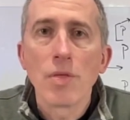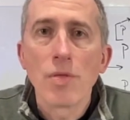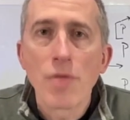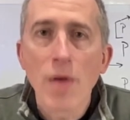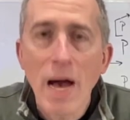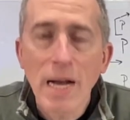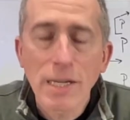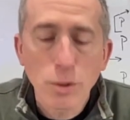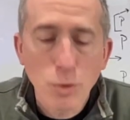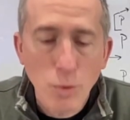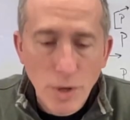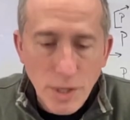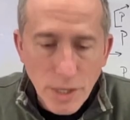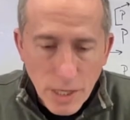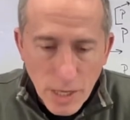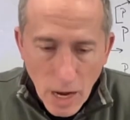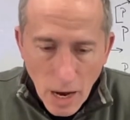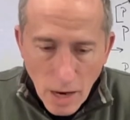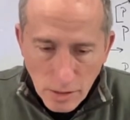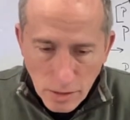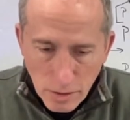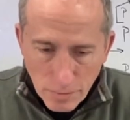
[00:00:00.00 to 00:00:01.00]
That's what
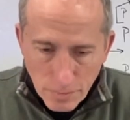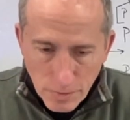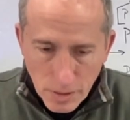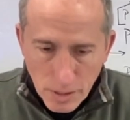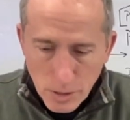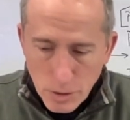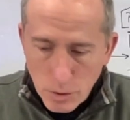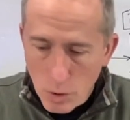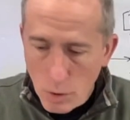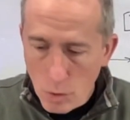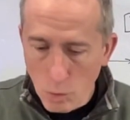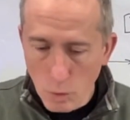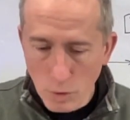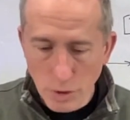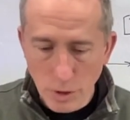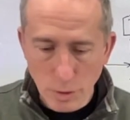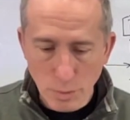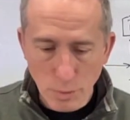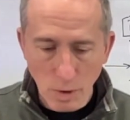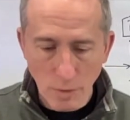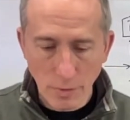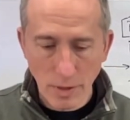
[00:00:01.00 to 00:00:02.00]
an octave is. We're
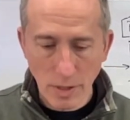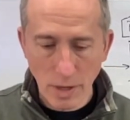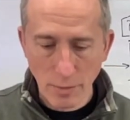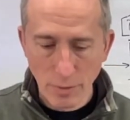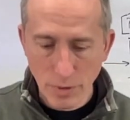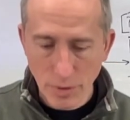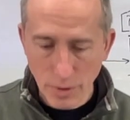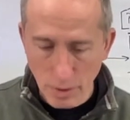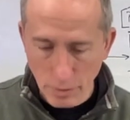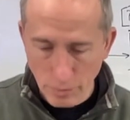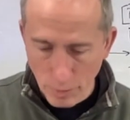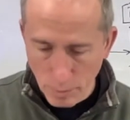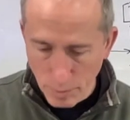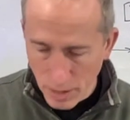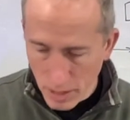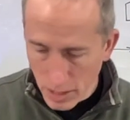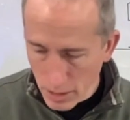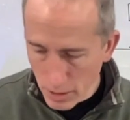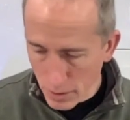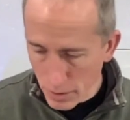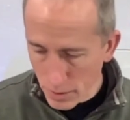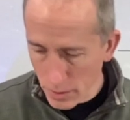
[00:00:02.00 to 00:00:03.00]
just moving everything from
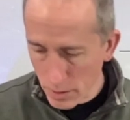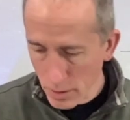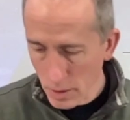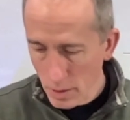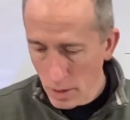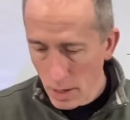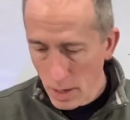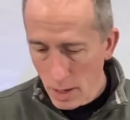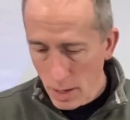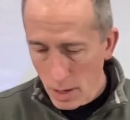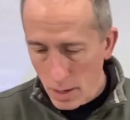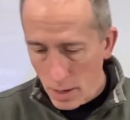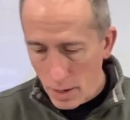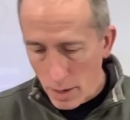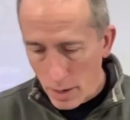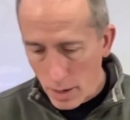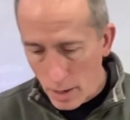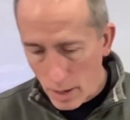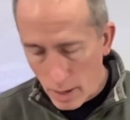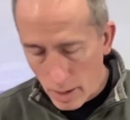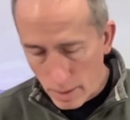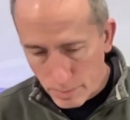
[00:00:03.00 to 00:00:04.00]
here
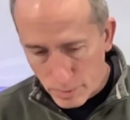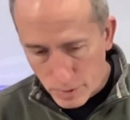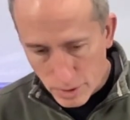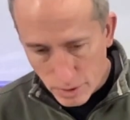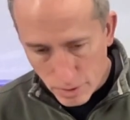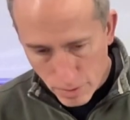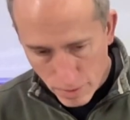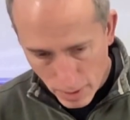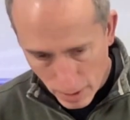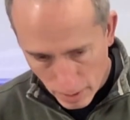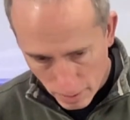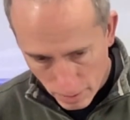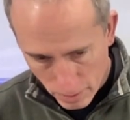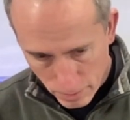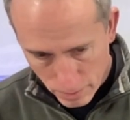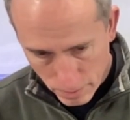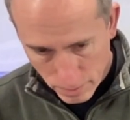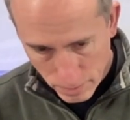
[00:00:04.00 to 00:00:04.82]
up to there.